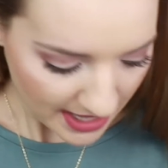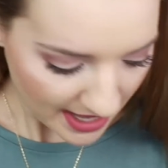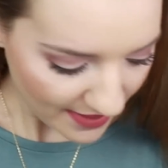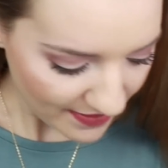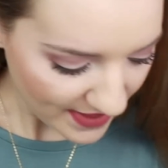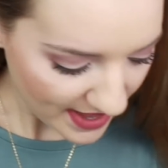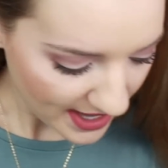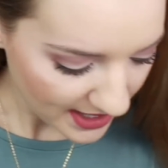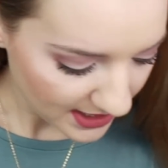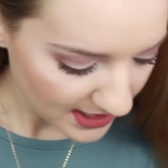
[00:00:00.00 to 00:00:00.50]

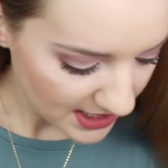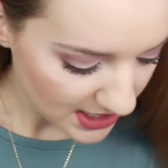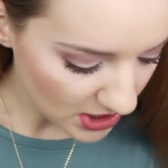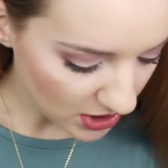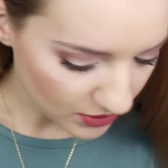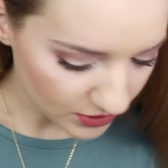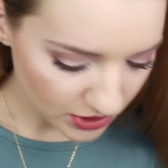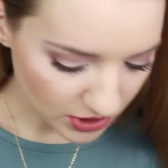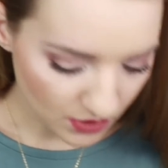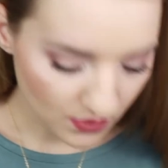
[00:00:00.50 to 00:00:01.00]
And then
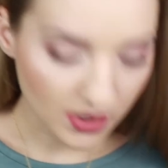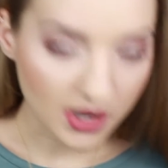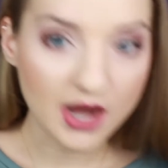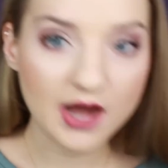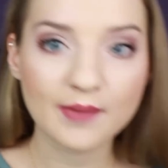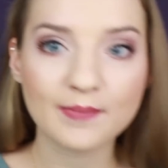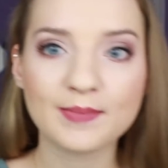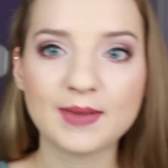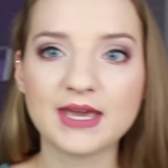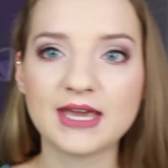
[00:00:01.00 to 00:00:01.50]
he also
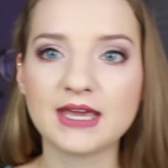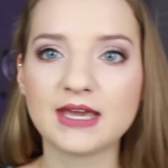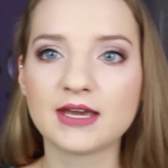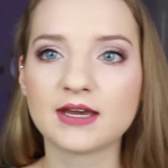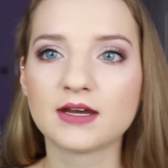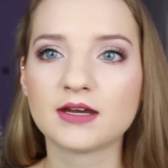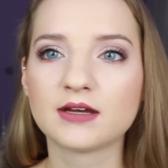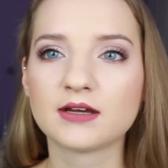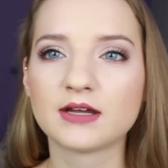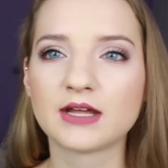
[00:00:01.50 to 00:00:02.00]
got
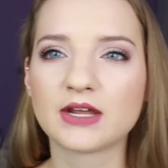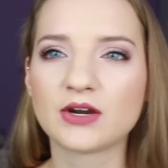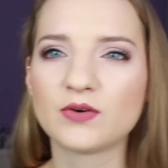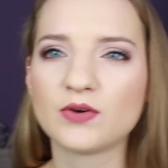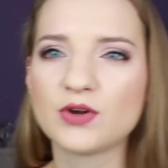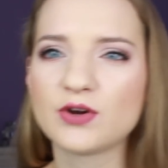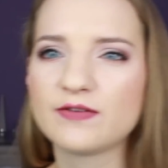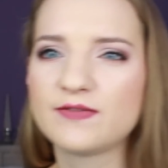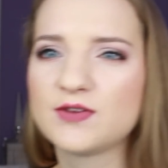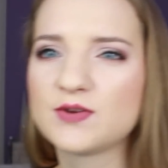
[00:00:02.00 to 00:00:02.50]
me, I
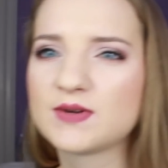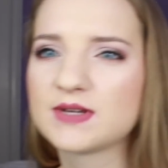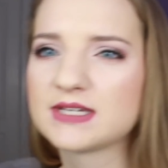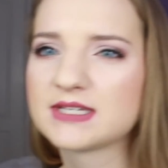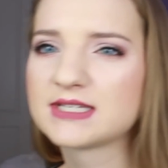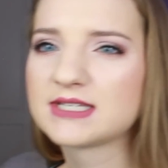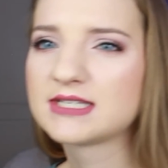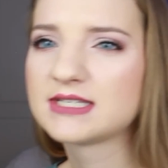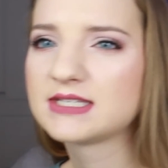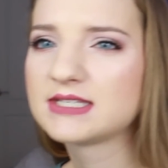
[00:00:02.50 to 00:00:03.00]
don't know if you
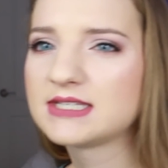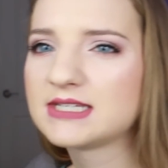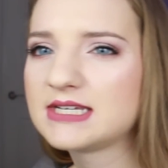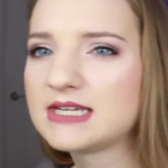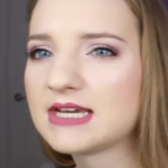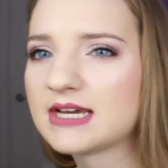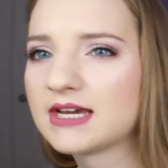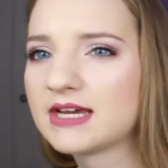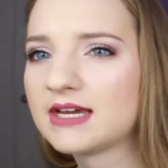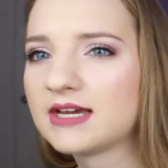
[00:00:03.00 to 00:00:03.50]
can
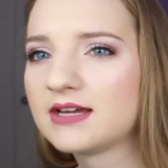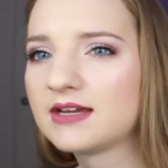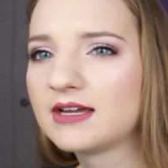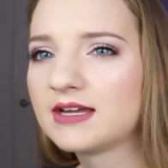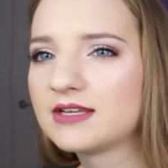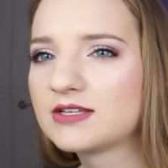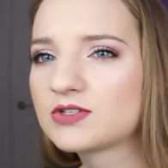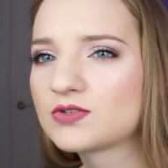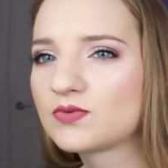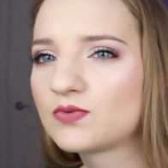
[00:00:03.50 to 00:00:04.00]
see it.
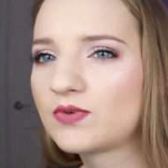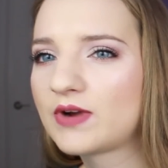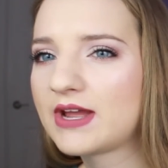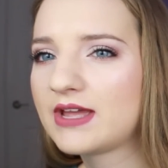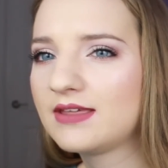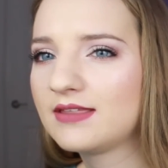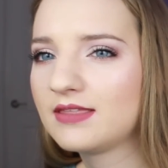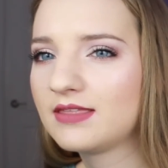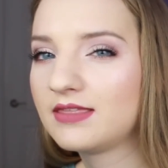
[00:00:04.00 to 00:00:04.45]
It's right